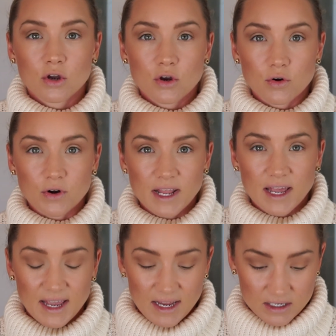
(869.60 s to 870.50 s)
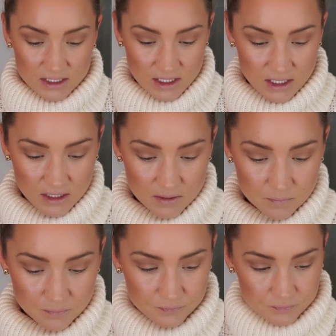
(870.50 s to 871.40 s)
create
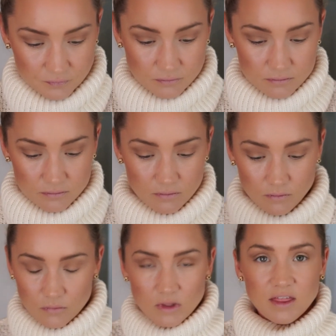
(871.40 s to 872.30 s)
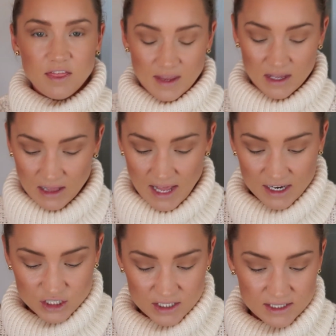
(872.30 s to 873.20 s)
thicker
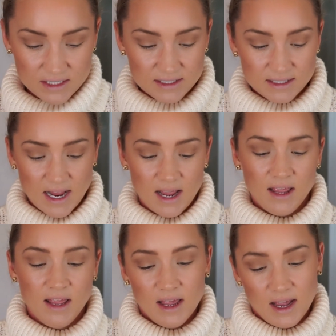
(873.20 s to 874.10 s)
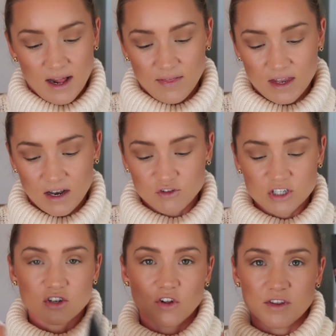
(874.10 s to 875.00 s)
lashes. And then I've
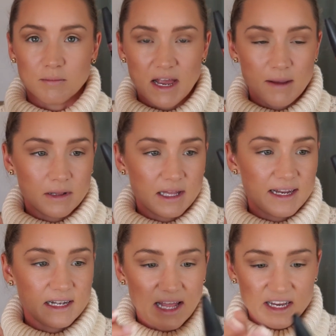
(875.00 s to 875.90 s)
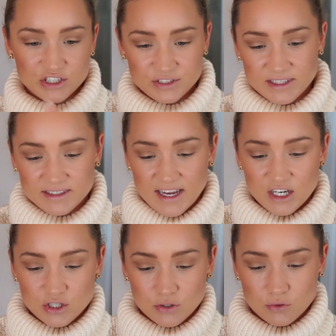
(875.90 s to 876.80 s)
just got the Maybelline Lash
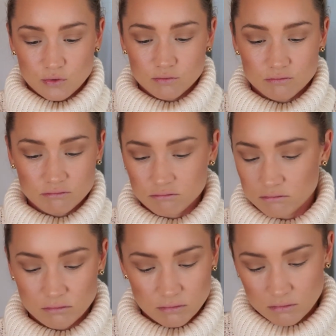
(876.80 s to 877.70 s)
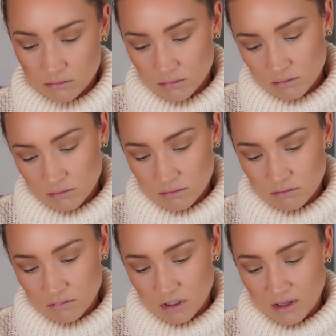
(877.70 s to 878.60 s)
Sensational
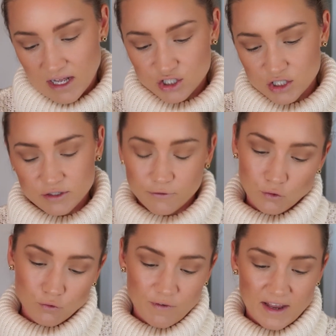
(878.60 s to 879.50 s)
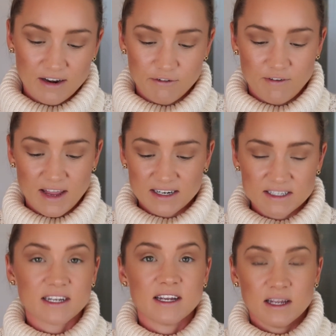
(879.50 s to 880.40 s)
Luscious Full Fan Effect
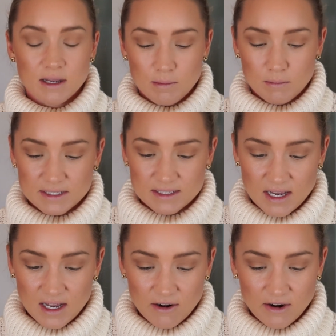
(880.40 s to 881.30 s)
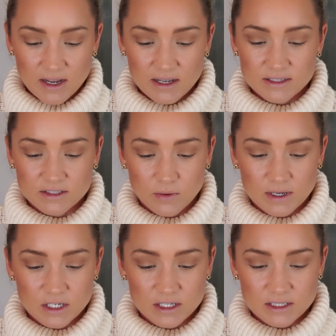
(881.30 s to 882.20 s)
Mascara, so I
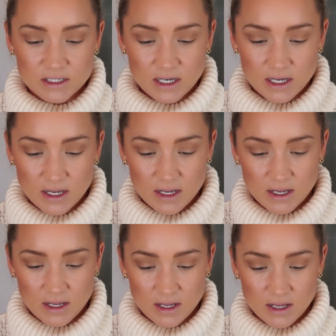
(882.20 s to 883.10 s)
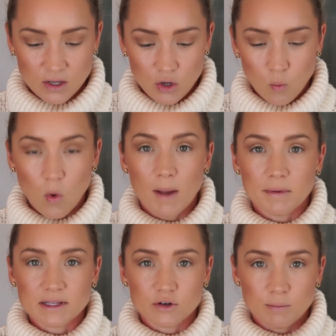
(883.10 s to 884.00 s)
just wipe a
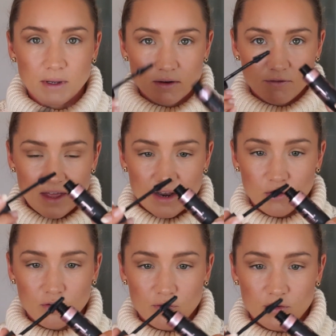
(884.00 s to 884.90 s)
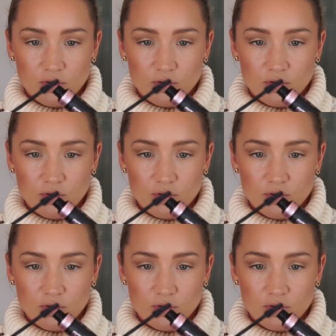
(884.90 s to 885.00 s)
little bit of that off